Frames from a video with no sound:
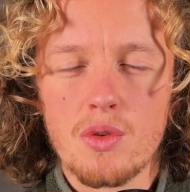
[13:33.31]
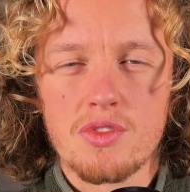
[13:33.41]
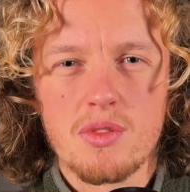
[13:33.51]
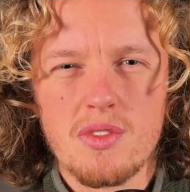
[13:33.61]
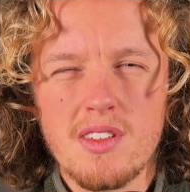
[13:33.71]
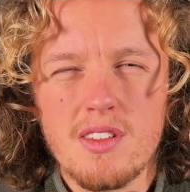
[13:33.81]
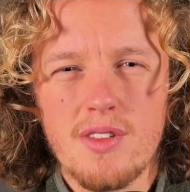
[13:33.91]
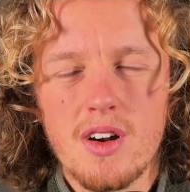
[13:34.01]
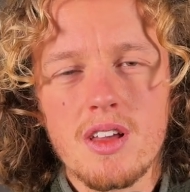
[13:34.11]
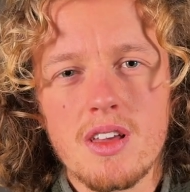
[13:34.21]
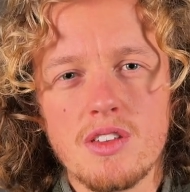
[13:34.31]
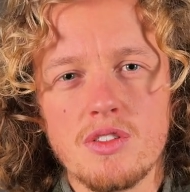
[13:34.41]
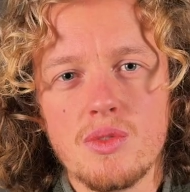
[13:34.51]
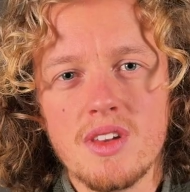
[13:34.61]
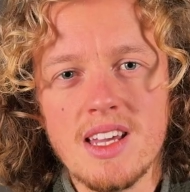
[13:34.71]
So this is very
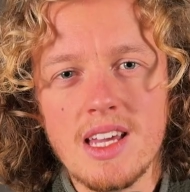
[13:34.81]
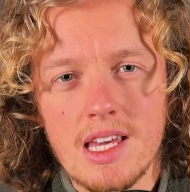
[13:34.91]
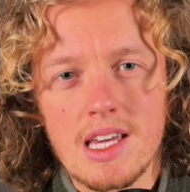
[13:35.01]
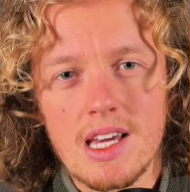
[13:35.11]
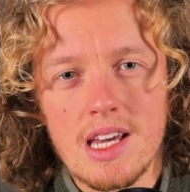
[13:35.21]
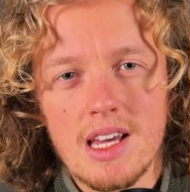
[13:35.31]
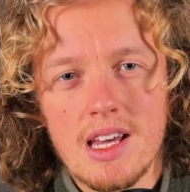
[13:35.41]
unique.